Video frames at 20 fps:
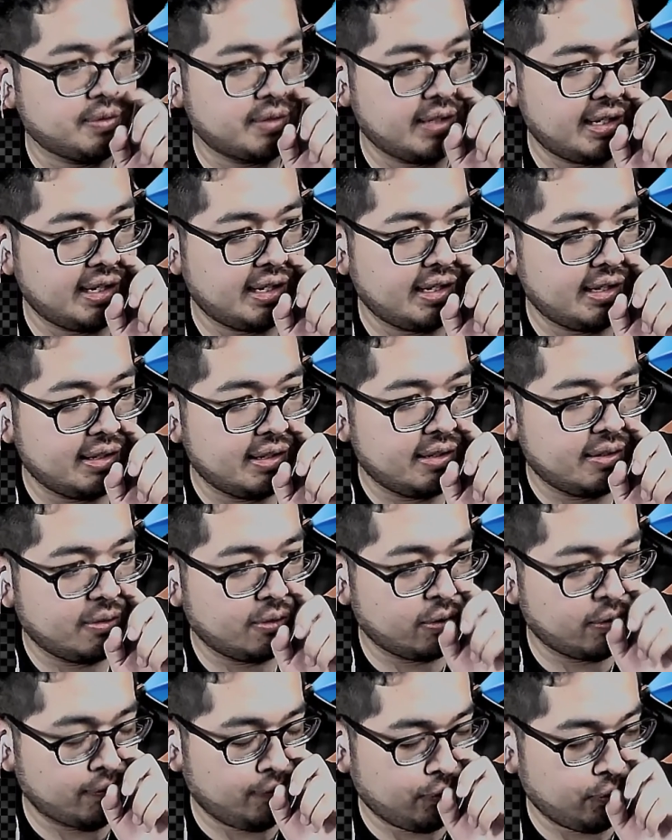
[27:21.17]
right?
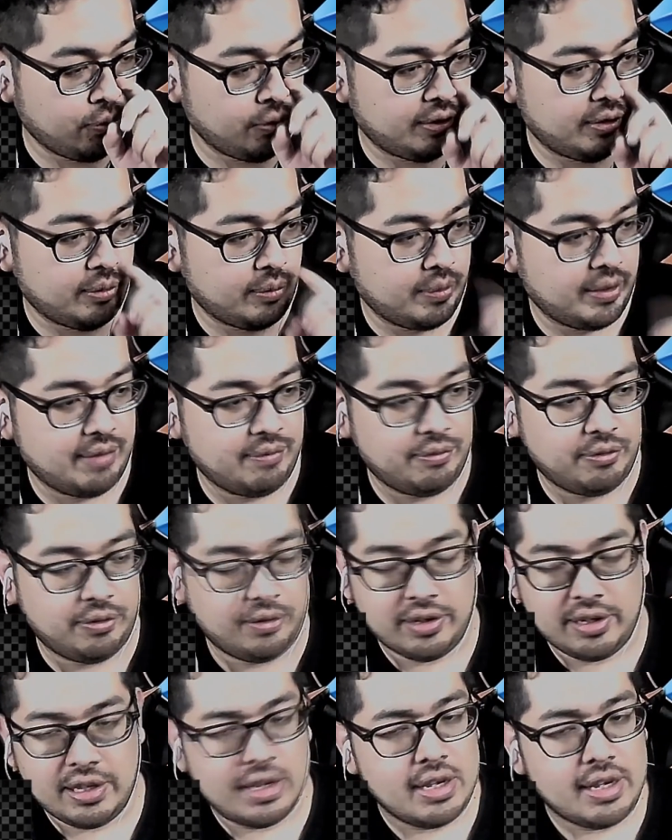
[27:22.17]
Or void or whatever.